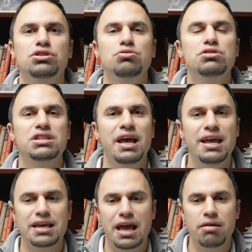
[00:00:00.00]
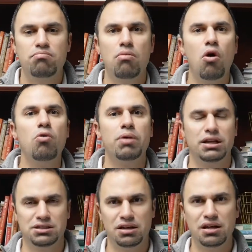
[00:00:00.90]
to take a
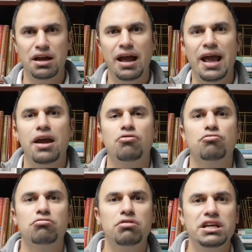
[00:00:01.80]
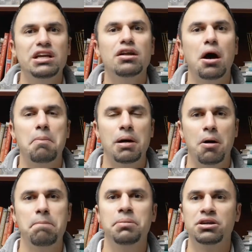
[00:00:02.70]
moment and read
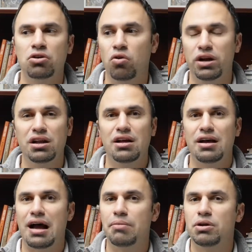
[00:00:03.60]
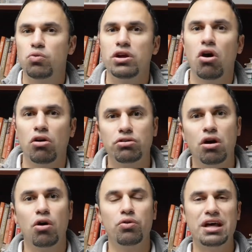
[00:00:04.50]
about Bitcoin. I mean, we all
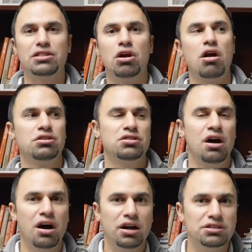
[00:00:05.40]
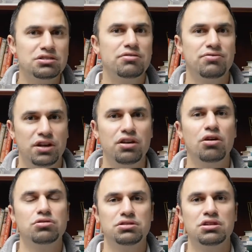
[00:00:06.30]
know that there are tons of
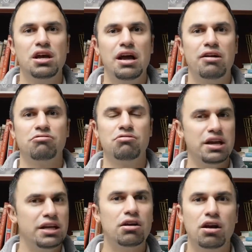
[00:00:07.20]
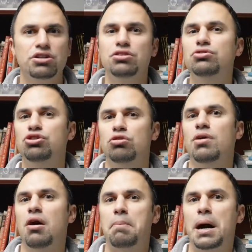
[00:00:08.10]
videos right here on
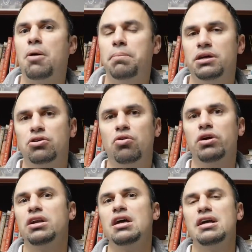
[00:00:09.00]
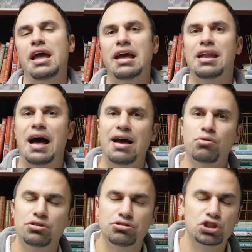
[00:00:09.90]
YouTube about Bitcoin, and I
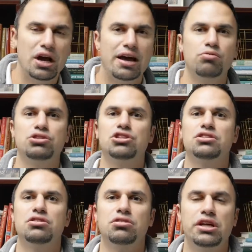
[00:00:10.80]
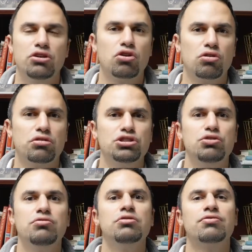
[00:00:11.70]
would just encourage
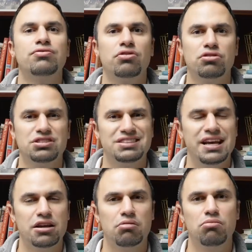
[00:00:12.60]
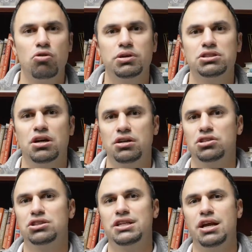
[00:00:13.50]
you first take a moment to
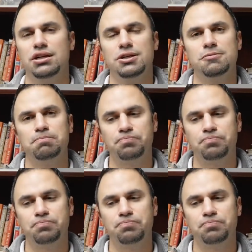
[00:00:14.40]
understand it.